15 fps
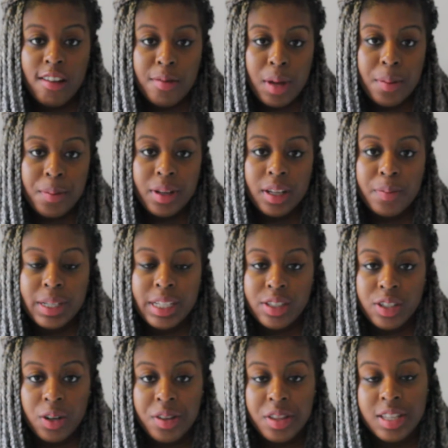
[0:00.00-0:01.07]
remember being
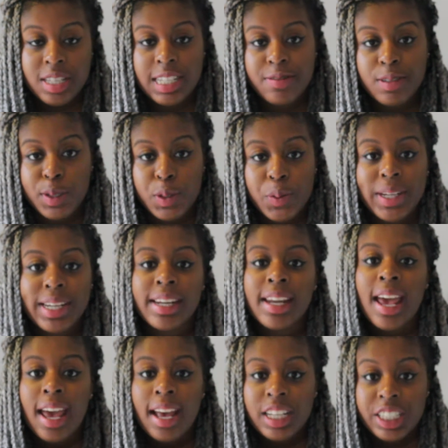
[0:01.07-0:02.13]
told that the difference between
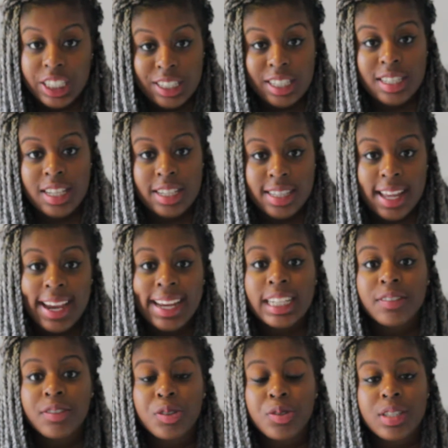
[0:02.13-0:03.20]
GCSEs and
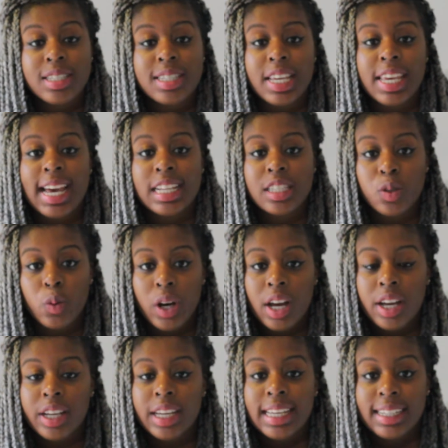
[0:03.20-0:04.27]
A-levels is that you had to
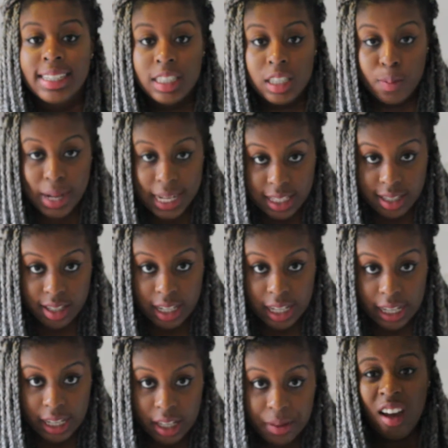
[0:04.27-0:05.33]
work
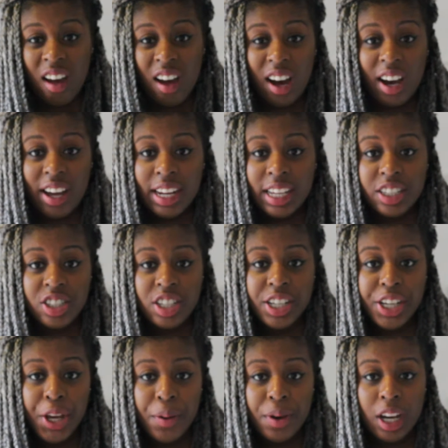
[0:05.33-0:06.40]
independently. I'd actually
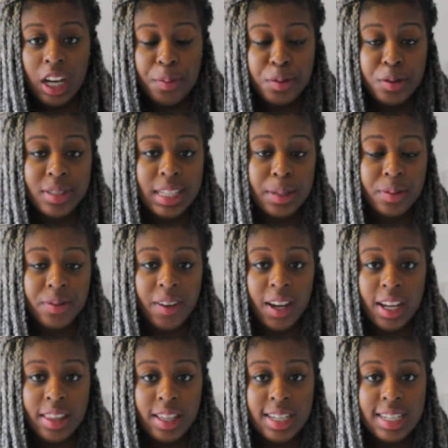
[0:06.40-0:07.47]
go a couple steps
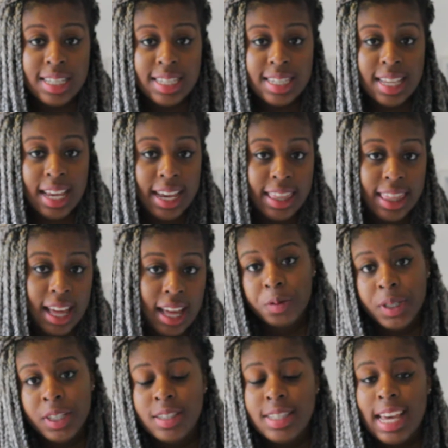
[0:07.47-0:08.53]
further and say that
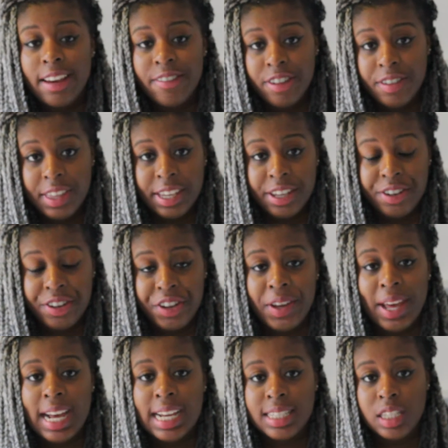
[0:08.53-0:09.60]
almost everything you do
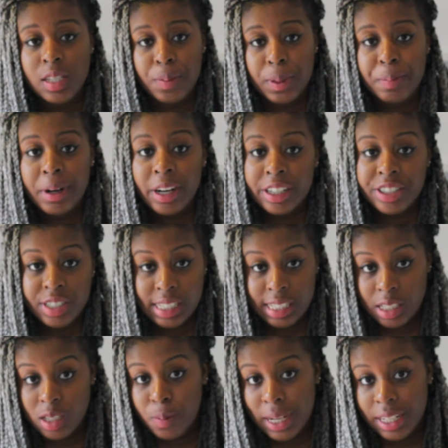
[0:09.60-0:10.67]
has to be partially
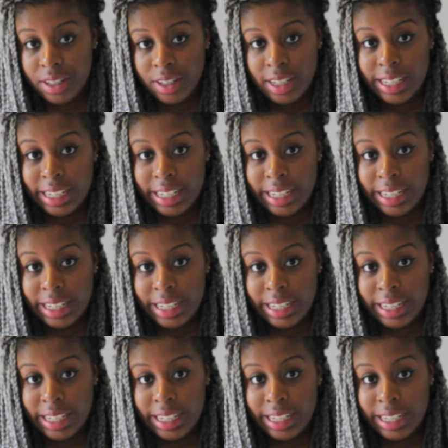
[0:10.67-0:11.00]
independent at